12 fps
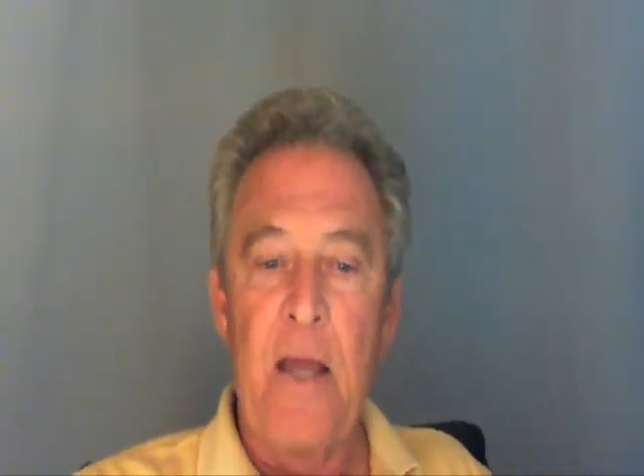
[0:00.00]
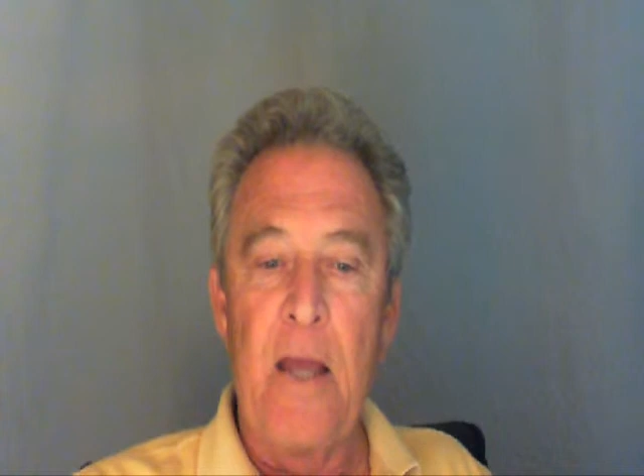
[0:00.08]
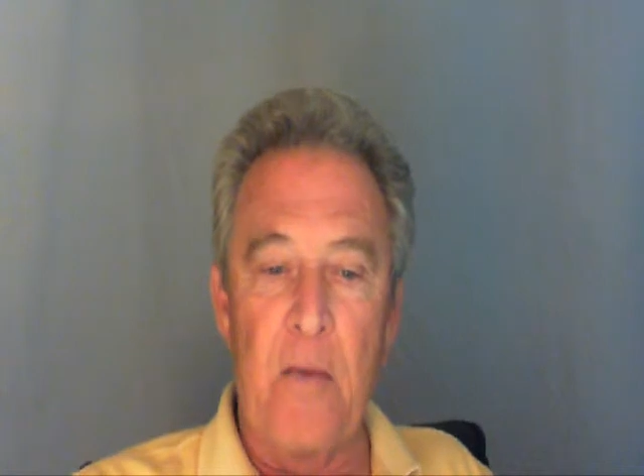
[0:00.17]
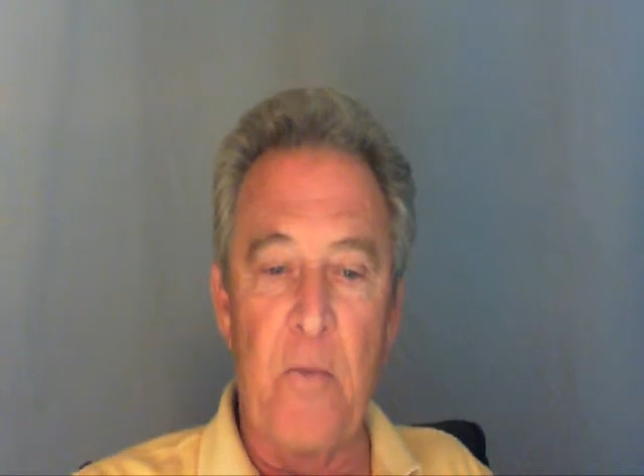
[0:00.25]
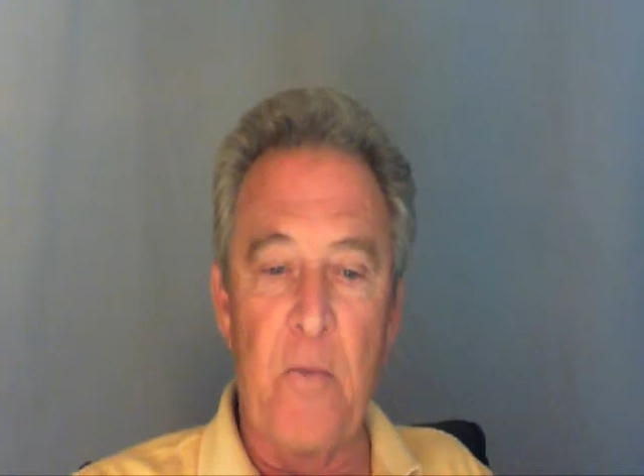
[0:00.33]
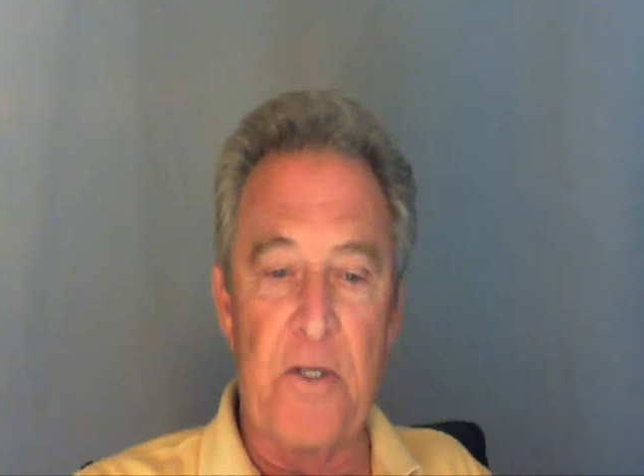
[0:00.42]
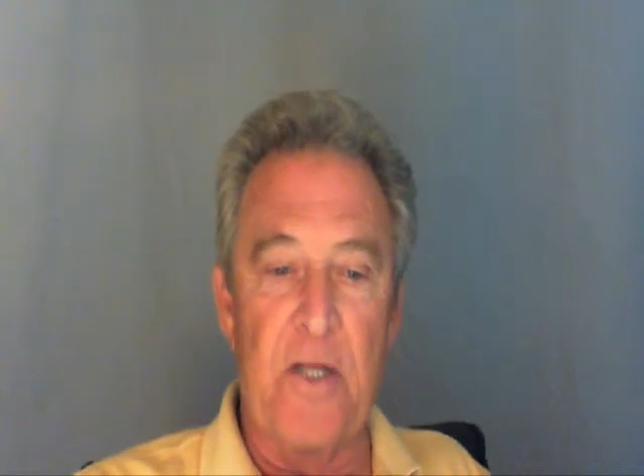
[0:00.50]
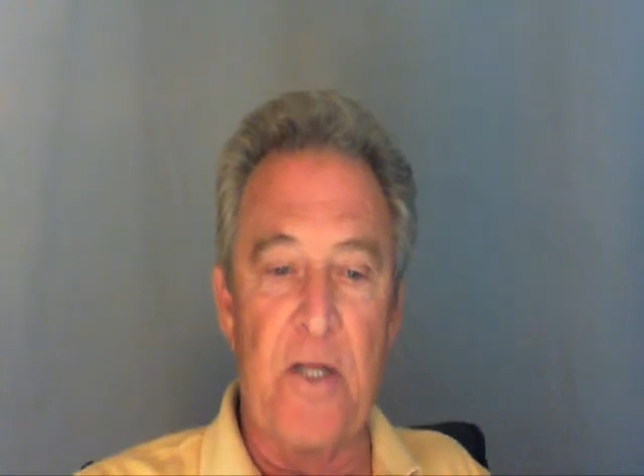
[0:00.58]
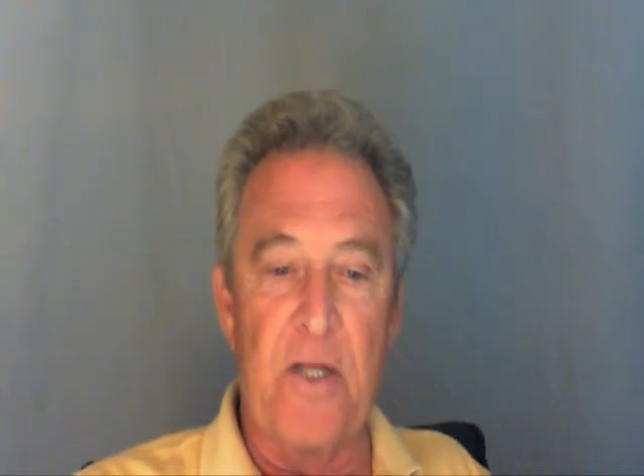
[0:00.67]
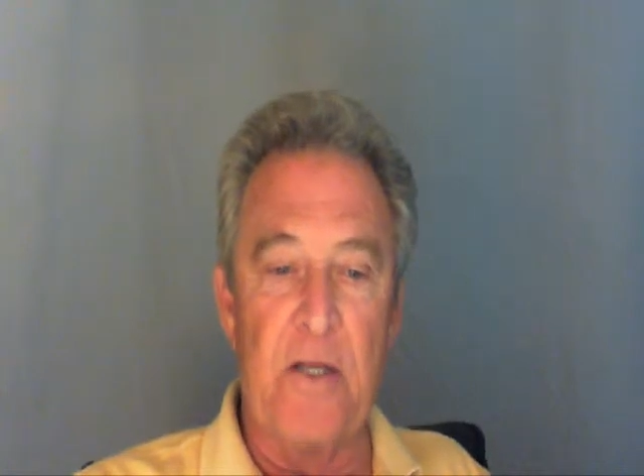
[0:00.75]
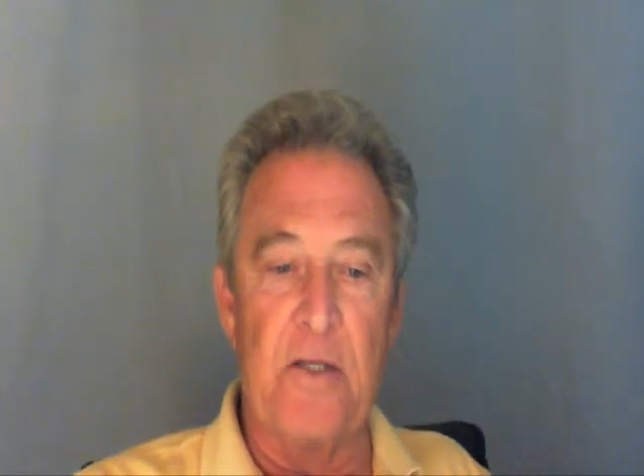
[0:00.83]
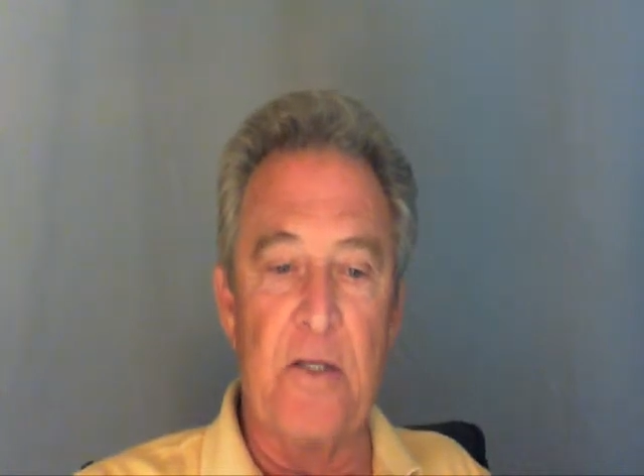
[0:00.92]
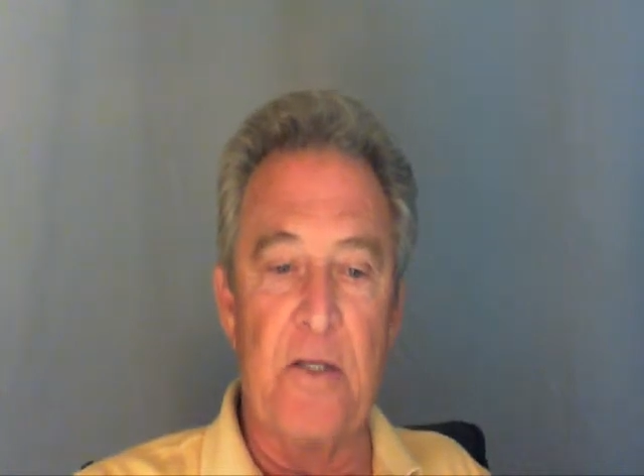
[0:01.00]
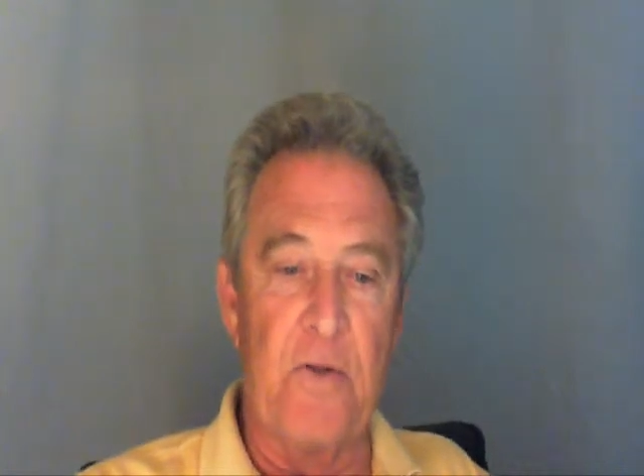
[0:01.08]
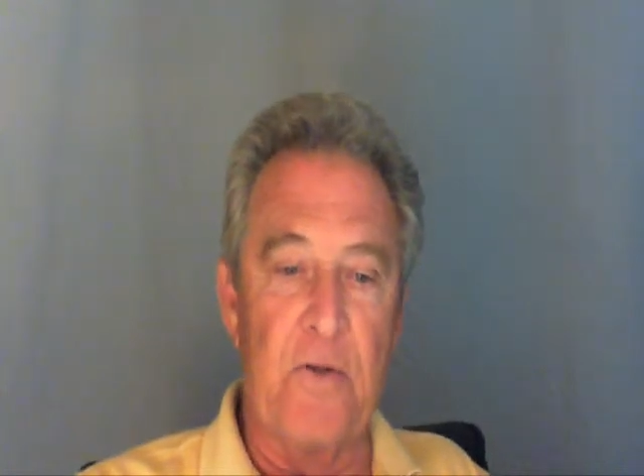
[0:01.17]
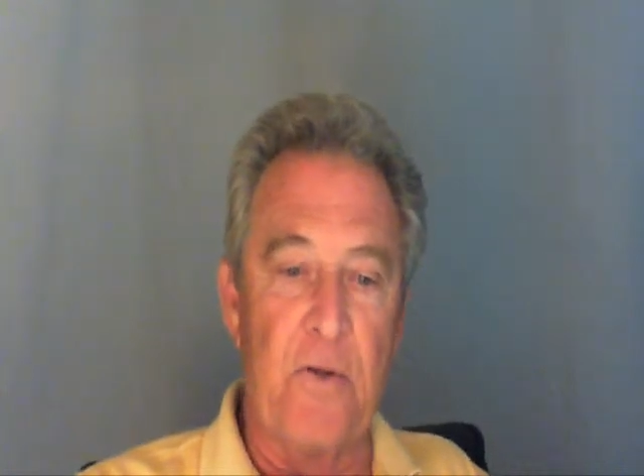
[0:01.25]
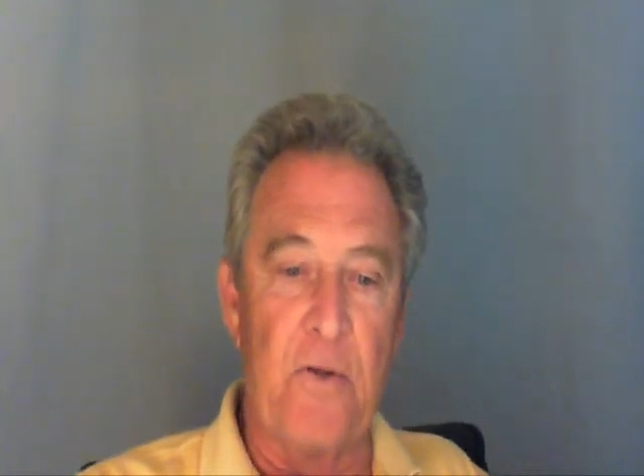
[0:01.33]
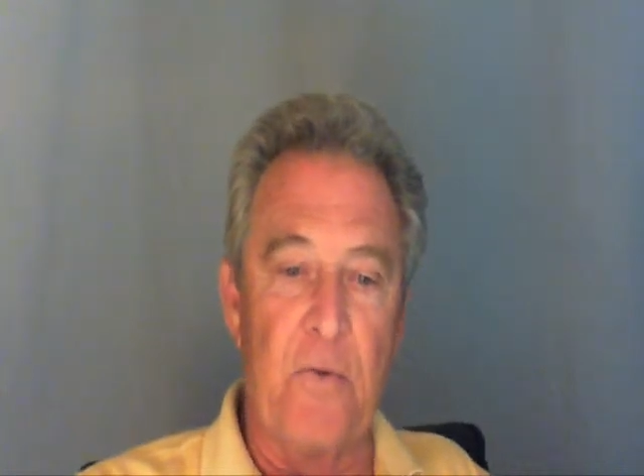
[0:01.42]
how much that is for
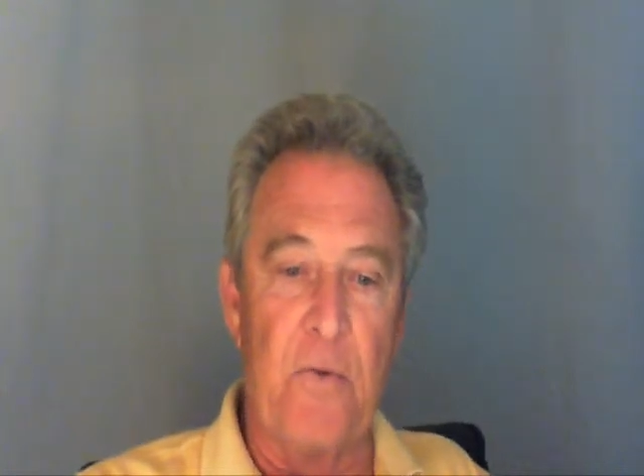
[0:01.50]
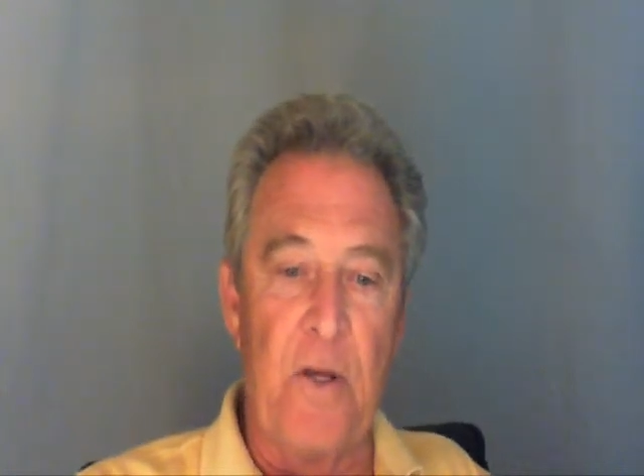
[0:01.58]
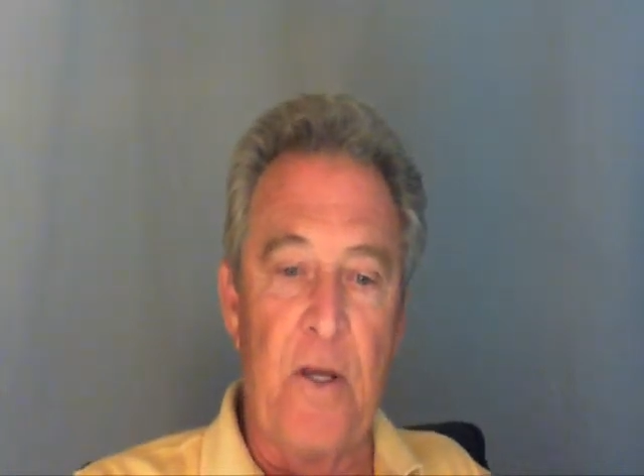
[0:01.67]
you.